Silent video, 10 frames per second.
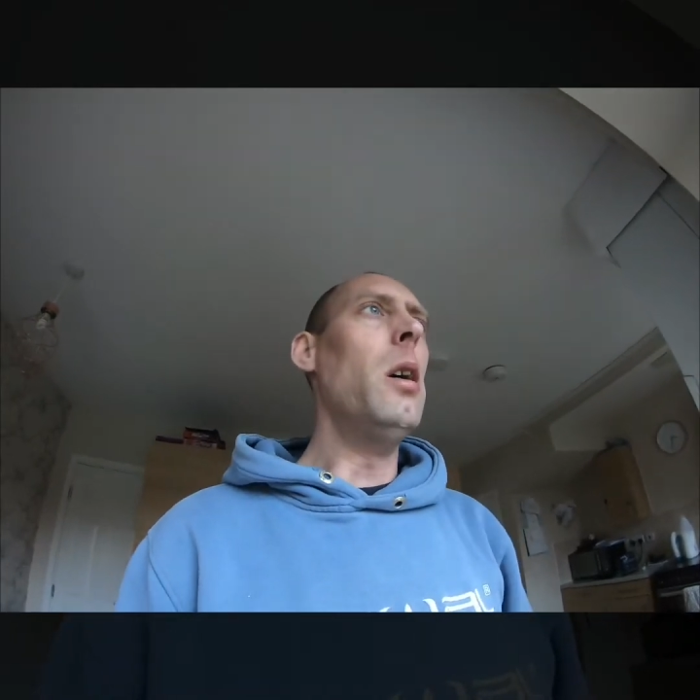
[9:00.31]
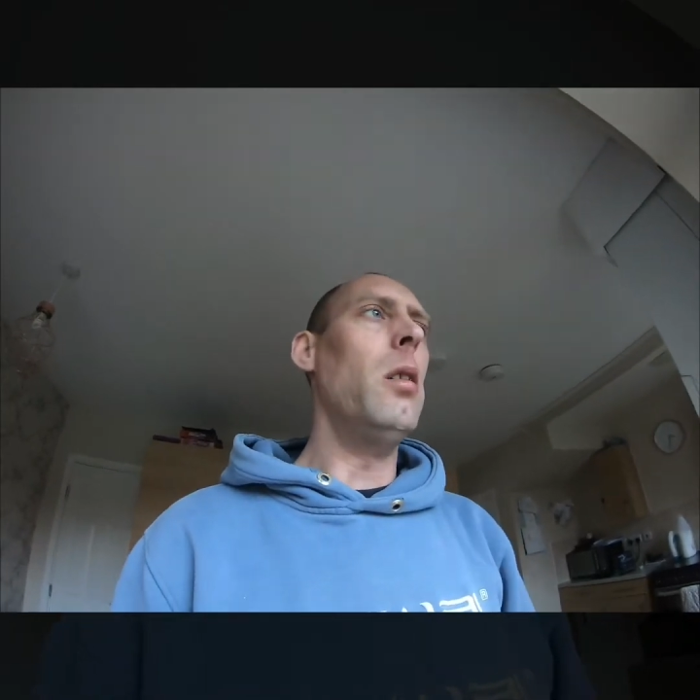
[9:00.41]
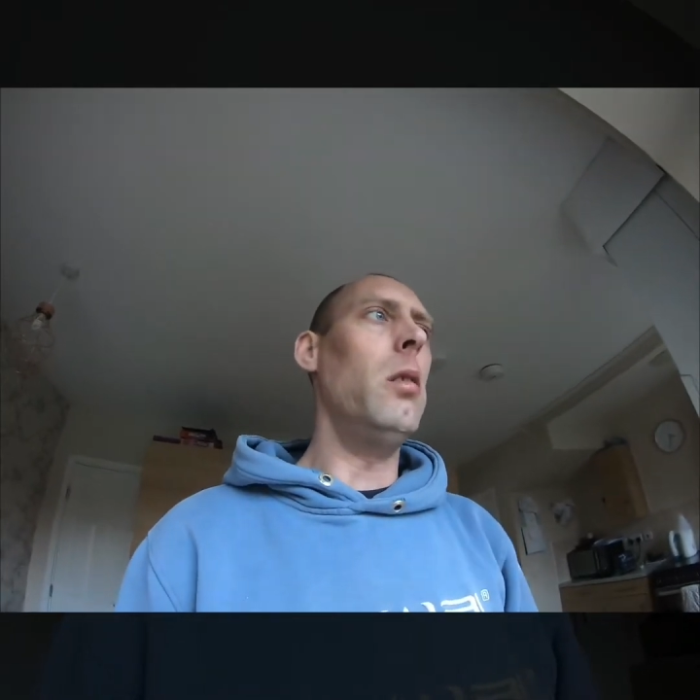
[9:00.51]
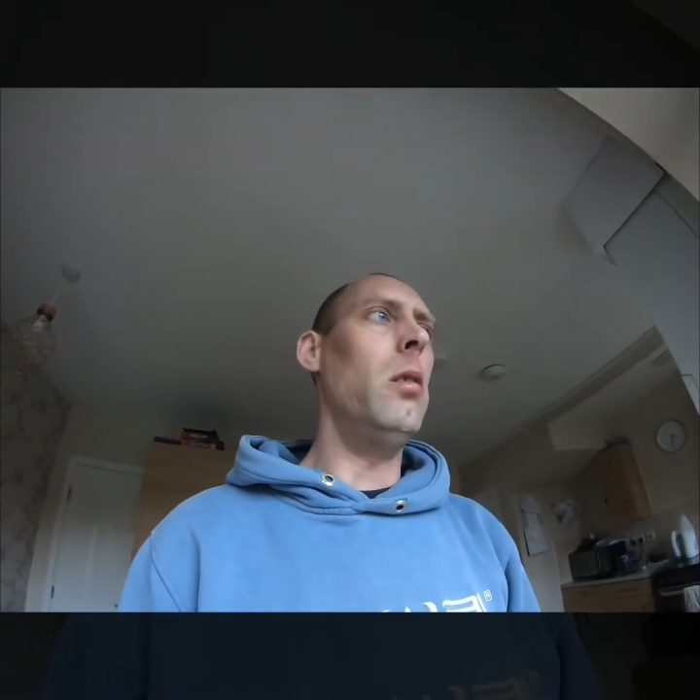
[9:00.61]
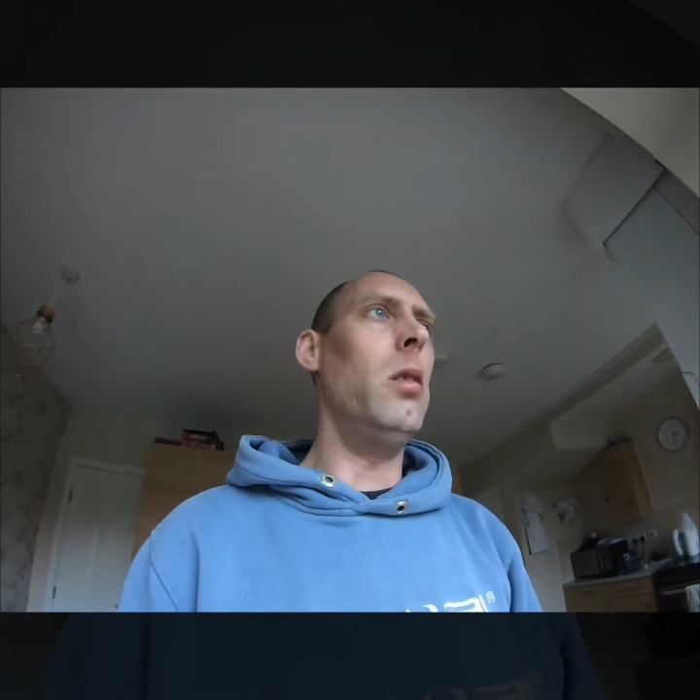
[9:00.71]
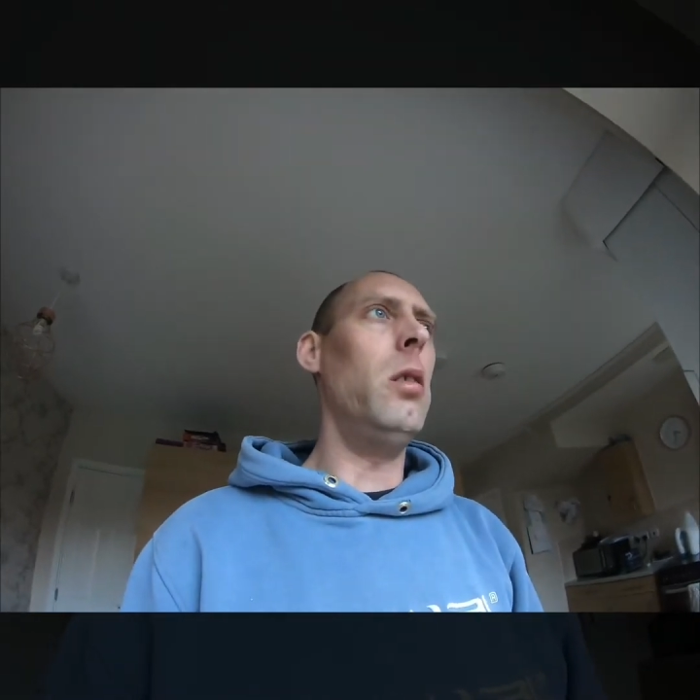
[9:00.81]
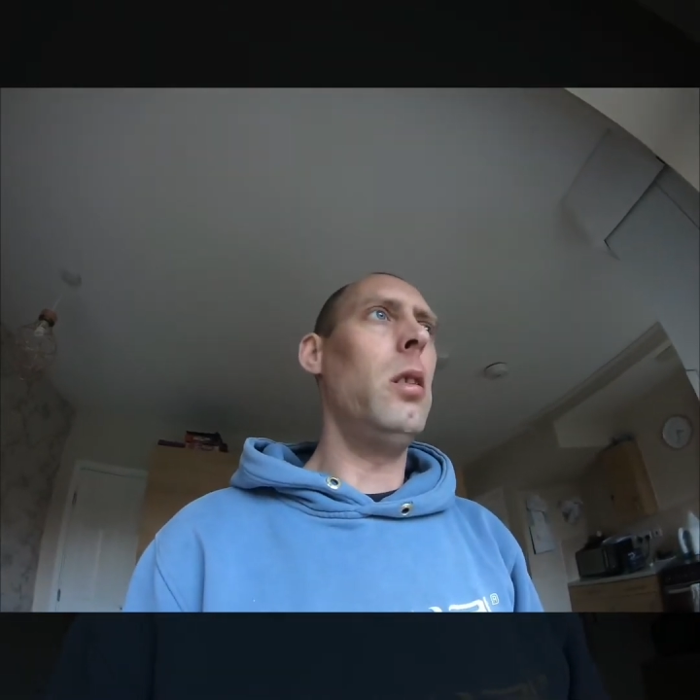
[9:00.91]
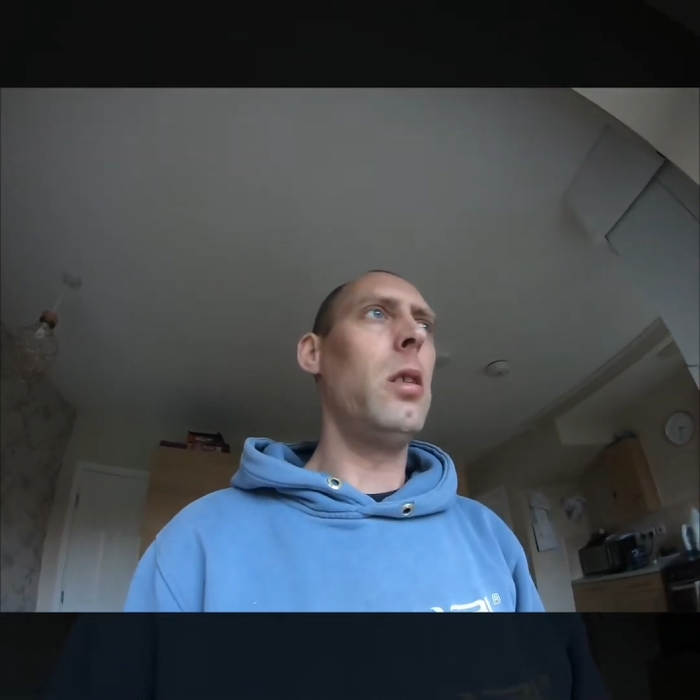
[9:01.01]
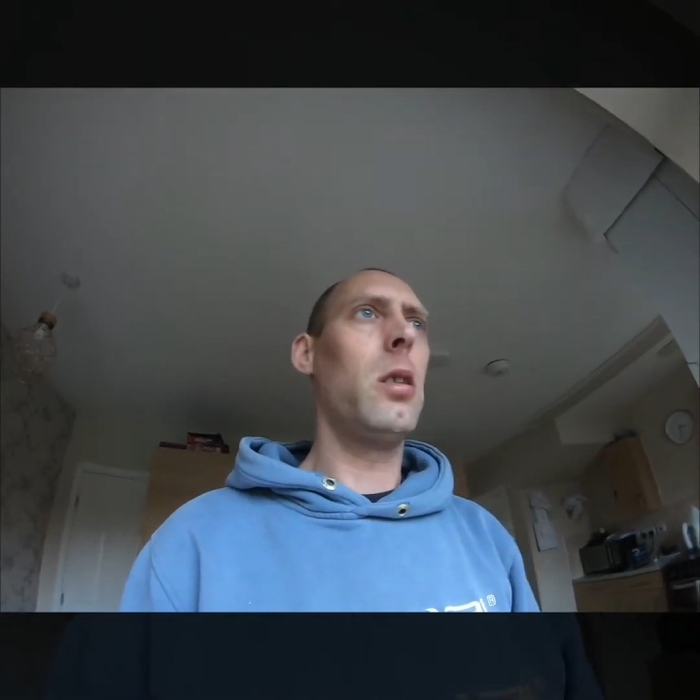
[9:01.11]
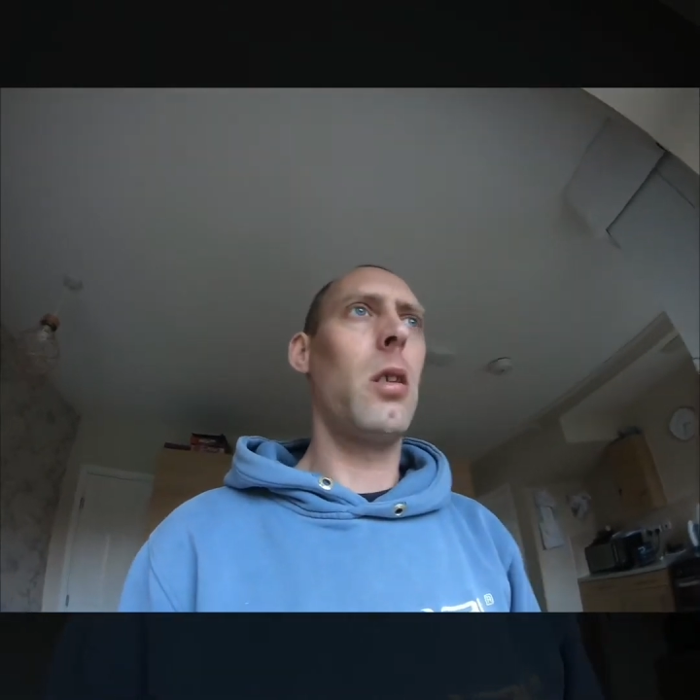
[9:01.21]

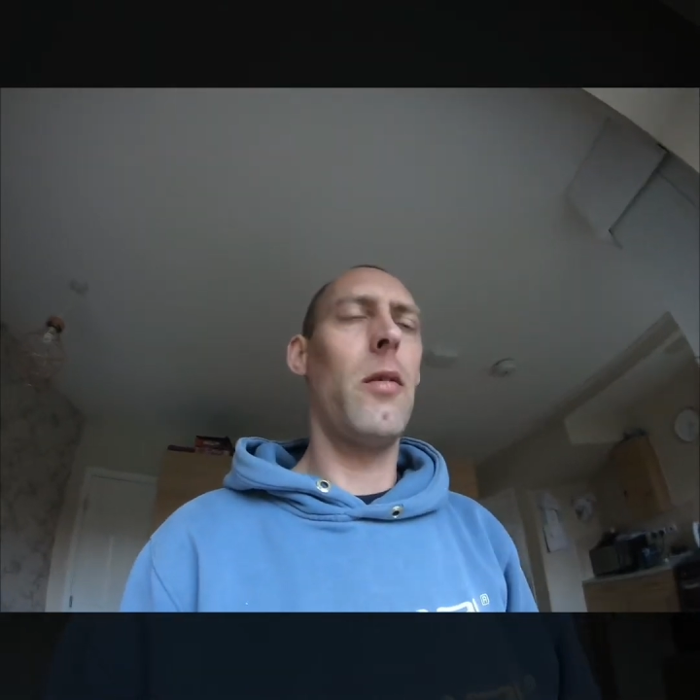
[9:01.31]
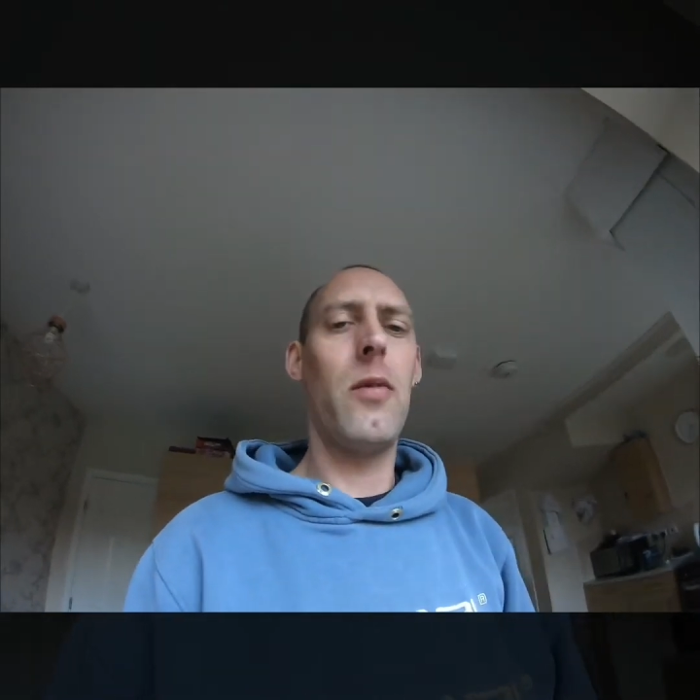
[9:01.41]
Got